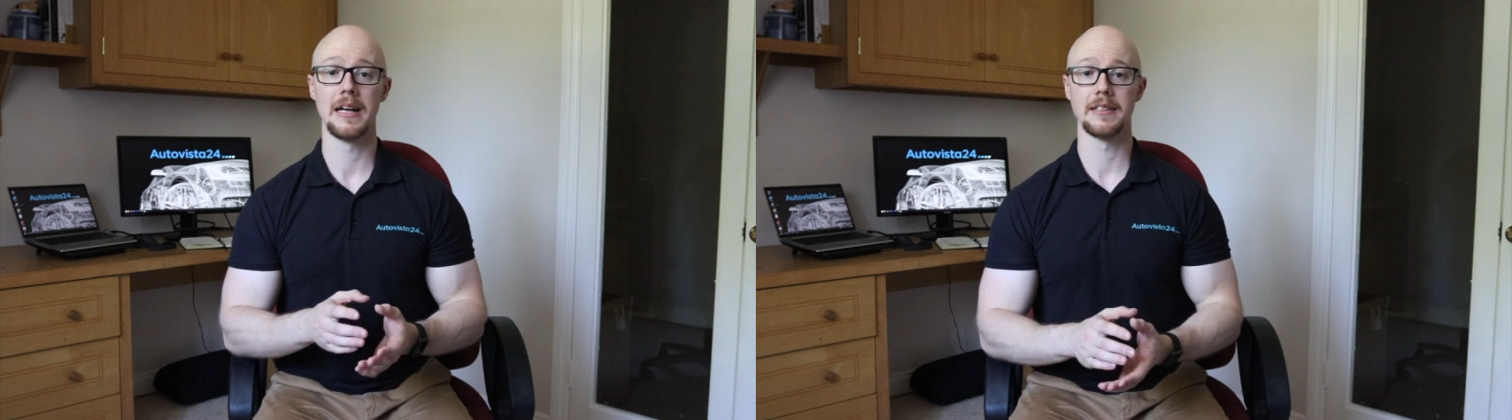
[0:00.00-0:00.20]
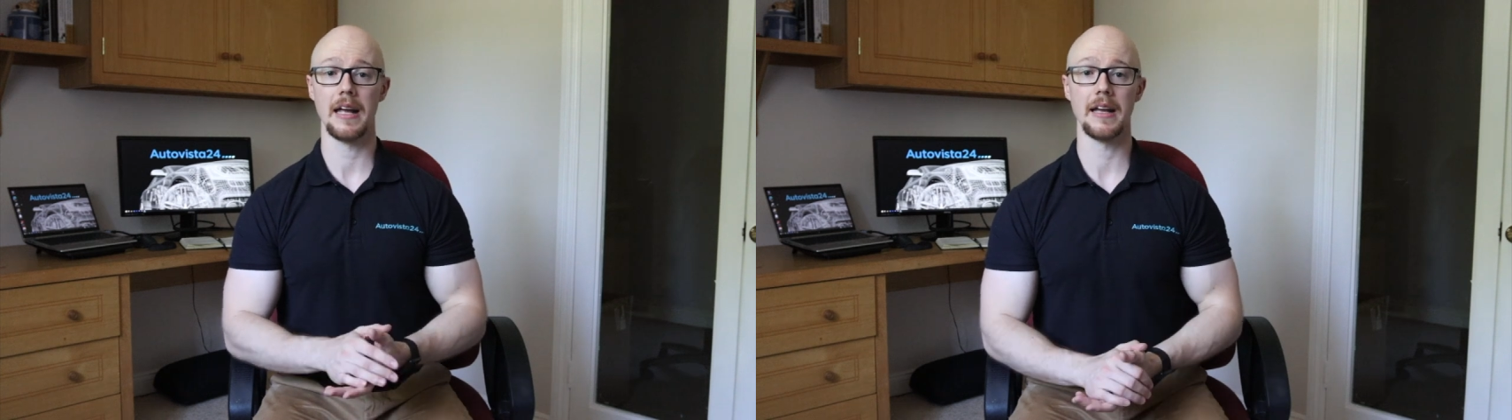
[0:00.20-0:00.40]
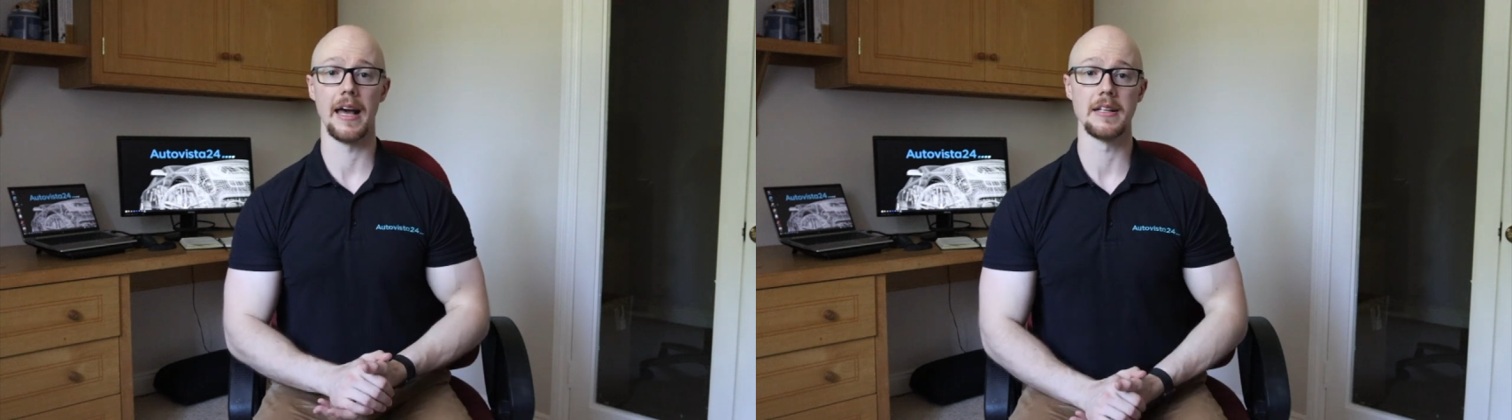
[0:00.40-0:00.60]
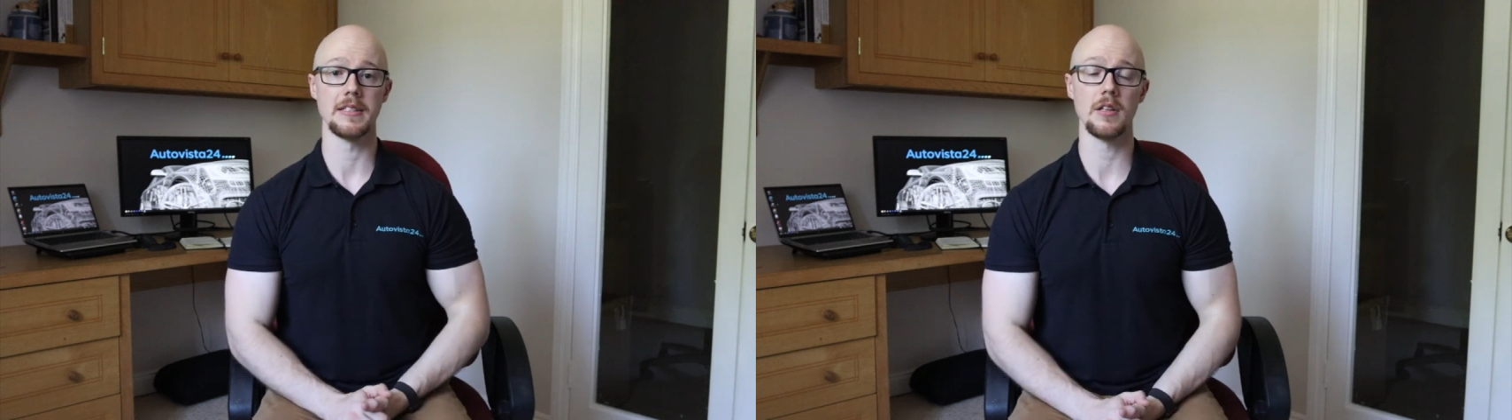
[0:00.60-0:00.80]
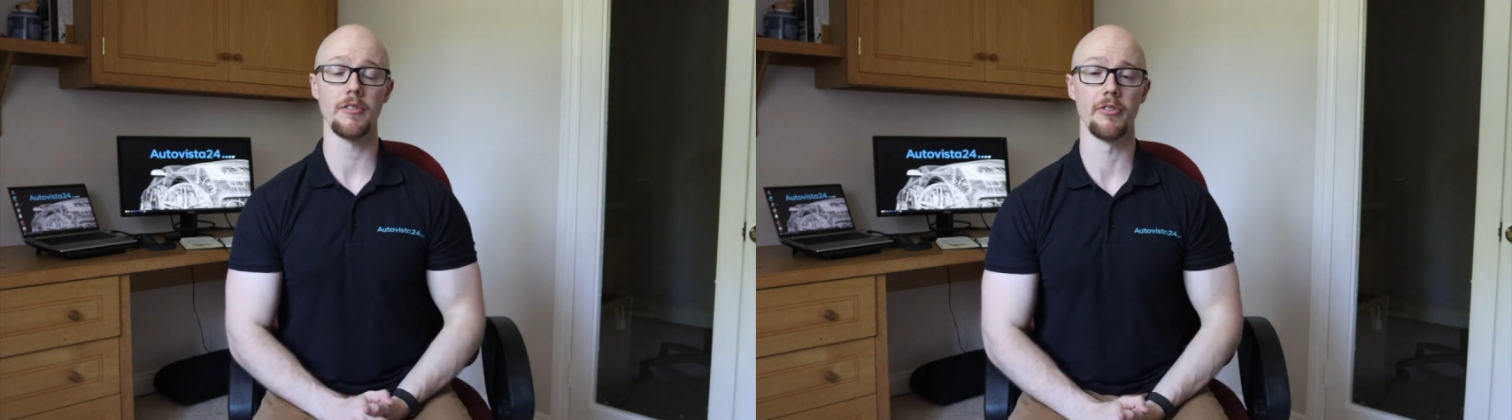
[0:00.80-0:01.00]

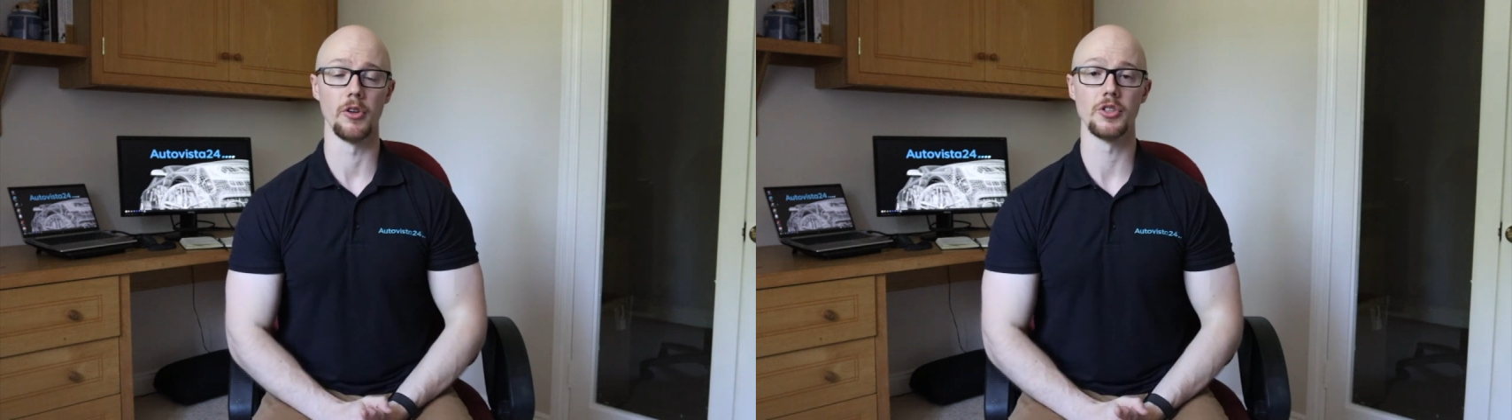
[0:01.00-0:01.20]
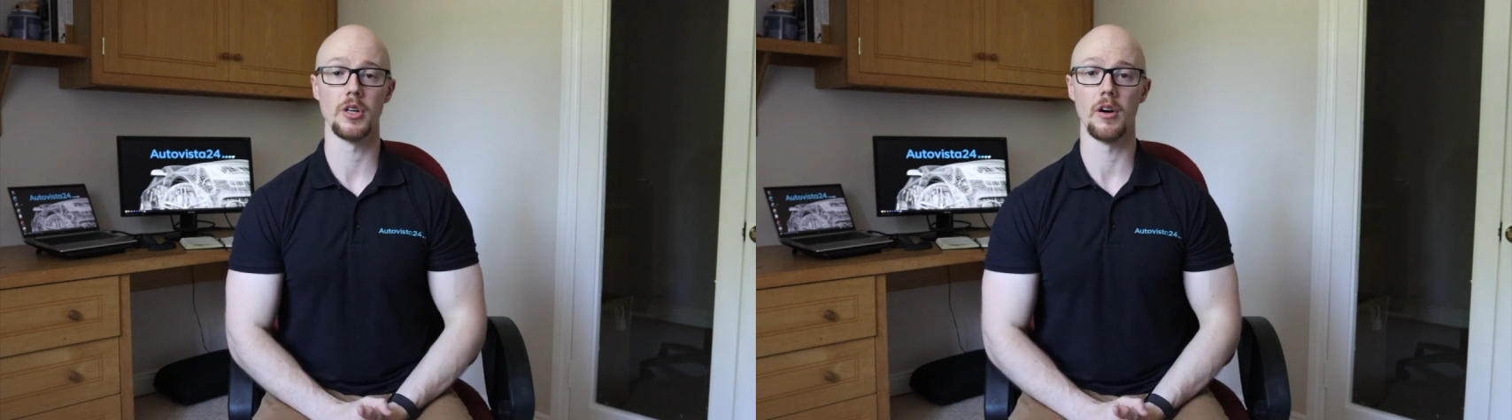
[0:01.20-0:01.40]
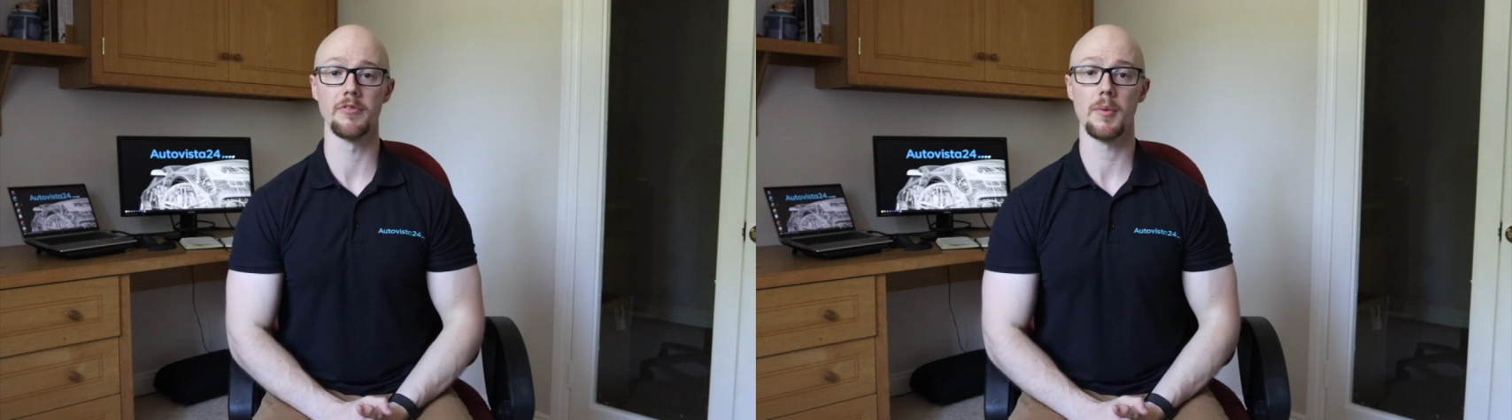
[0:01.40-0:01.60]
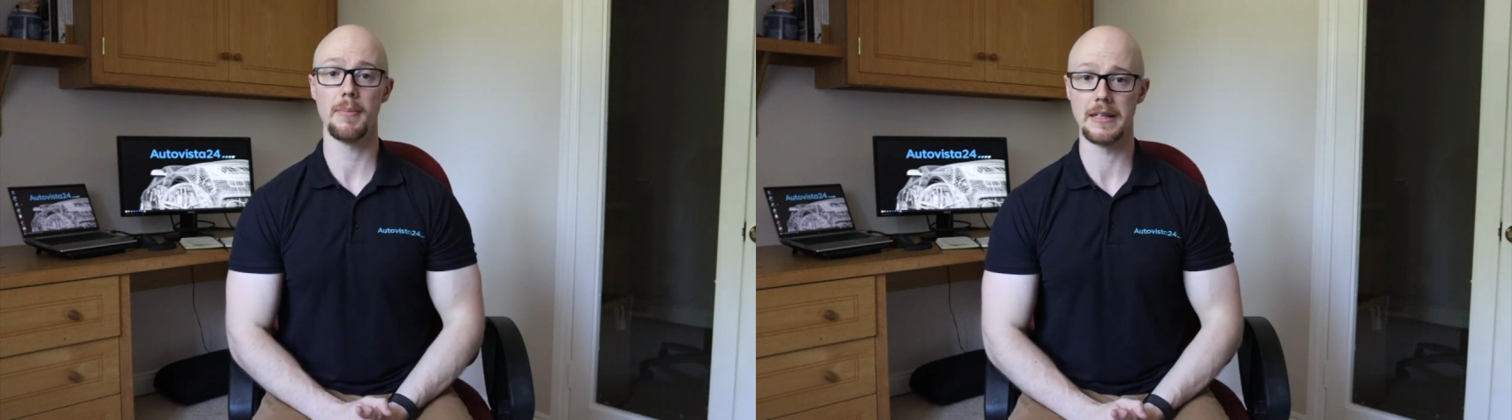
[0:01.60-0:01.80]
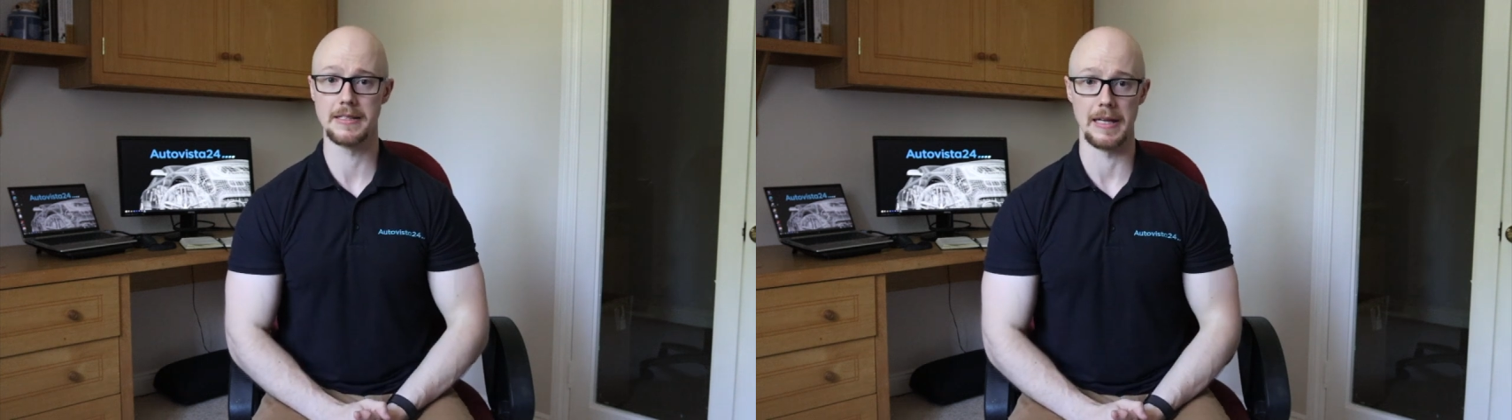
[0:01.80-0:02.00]
dedicated to the future of
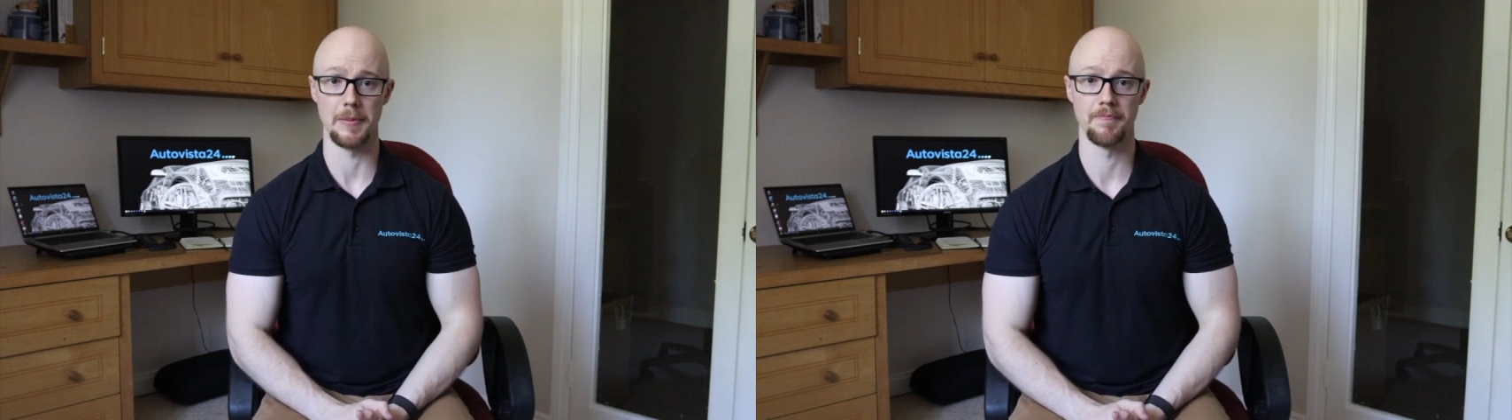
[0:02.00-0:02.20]
mobility.